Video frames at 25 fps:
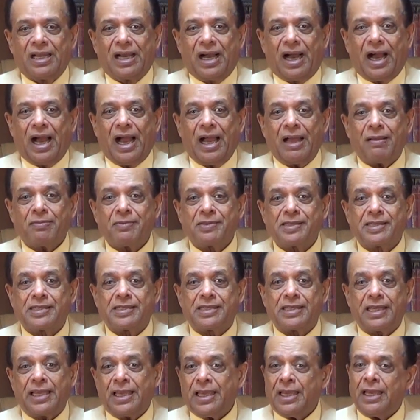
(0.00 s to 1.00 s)
I've
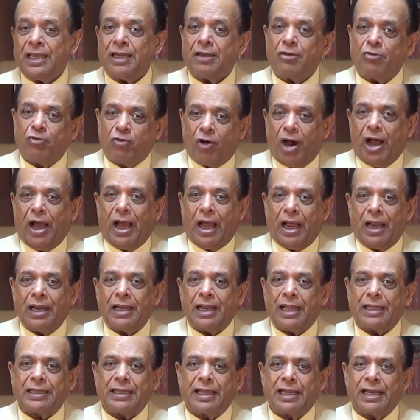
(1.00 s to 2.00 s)
seen
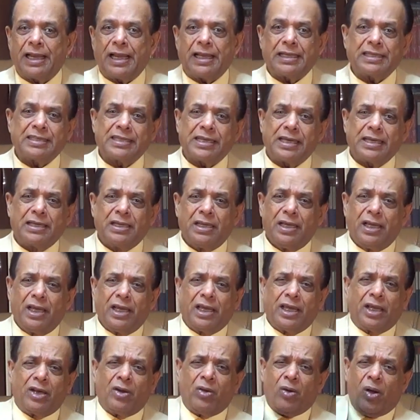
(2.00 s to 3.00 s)
one, and then I said,
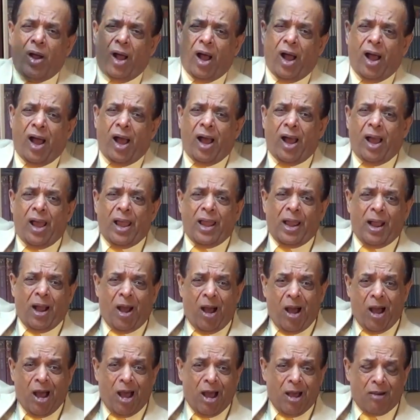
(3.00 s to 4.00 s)
you know, high
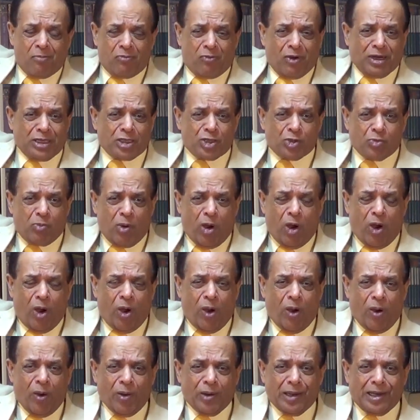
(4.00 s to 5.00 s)
up and
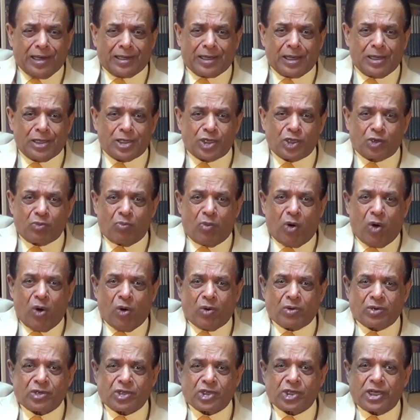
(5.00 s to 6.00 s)
small little
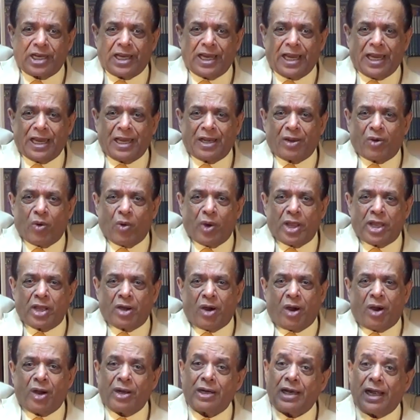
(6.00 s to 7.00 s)
smoke trail going
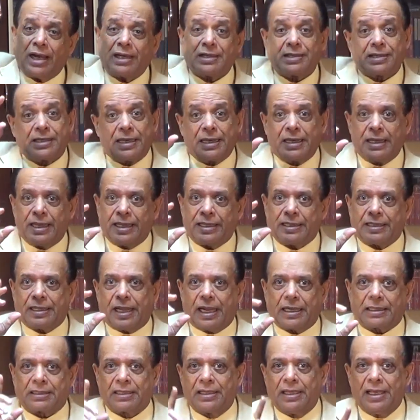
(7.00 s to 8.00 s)
on. I've seen like
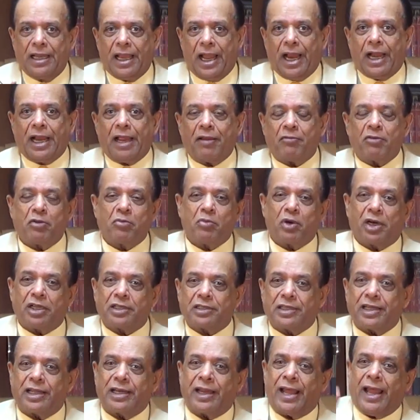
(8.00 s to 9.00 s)
that. And
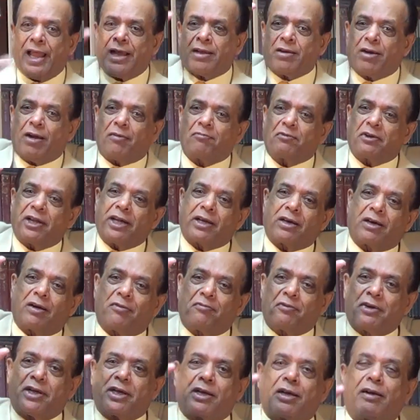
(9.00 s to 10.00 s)
everybody said, aircraft,
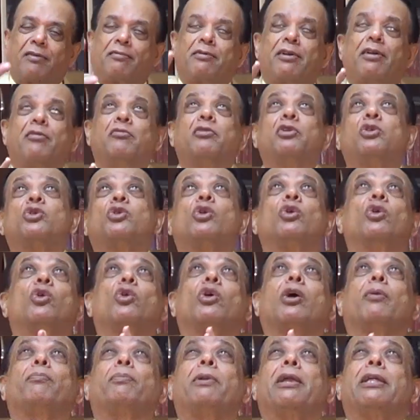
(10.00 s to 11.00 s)
aircraft, aircraft. And we should
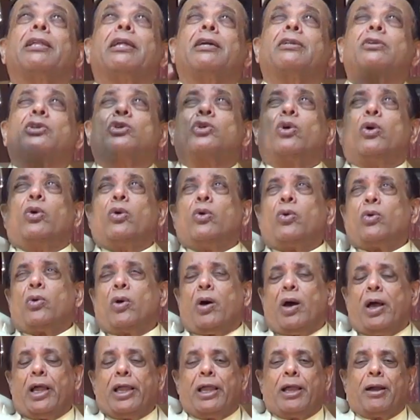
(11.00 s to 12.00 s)
look up like that. So
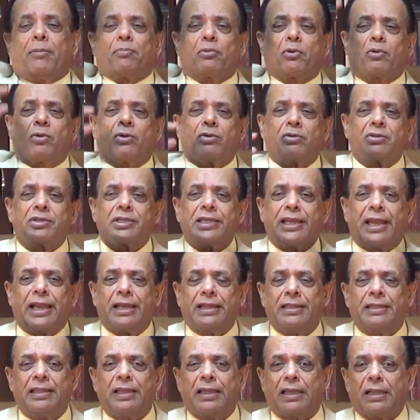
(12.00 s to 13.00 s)
high up, couldn't see
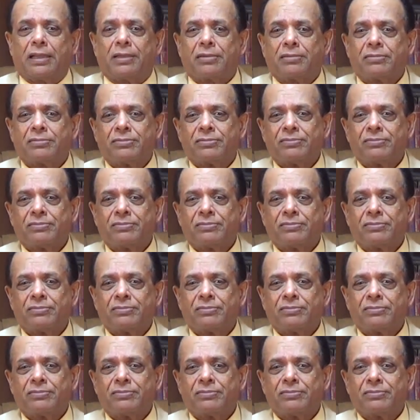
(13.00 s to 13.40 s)
anything.